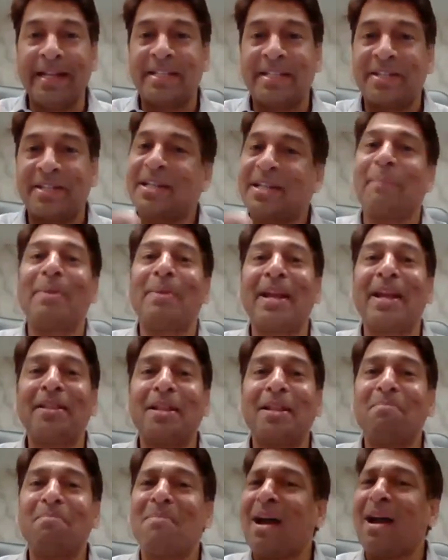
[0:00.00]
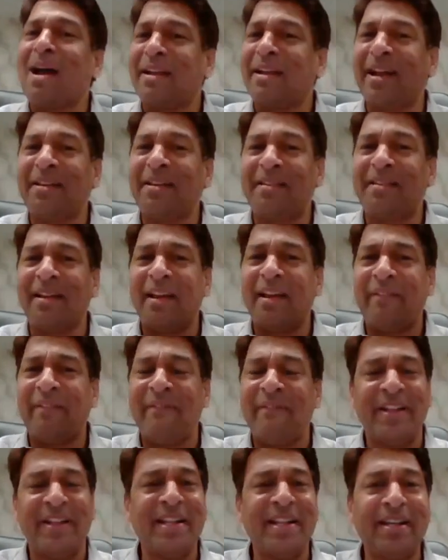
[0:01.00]
It's coming in the market
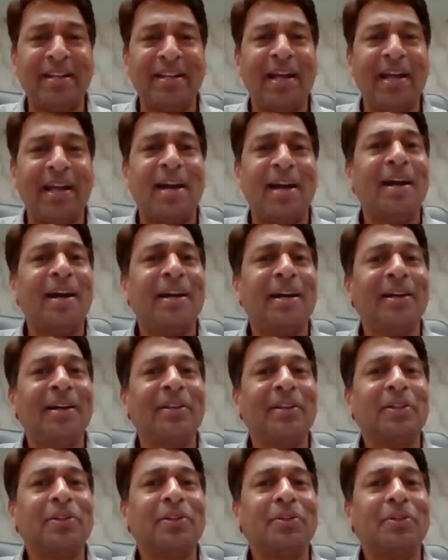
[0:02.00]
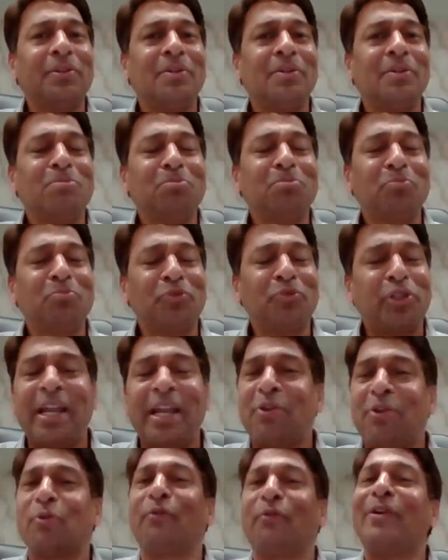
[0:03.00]
within
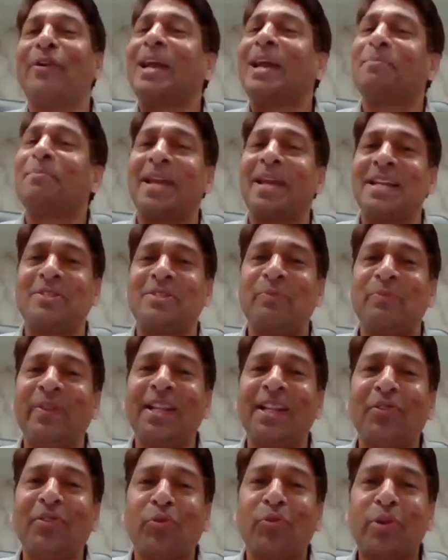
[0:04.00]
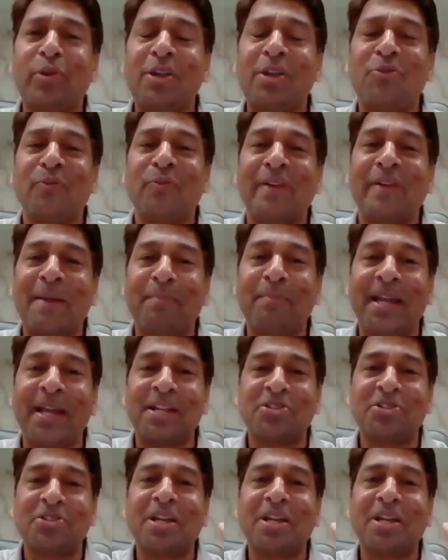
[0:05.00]
3 to 5 days. Within 3 to 5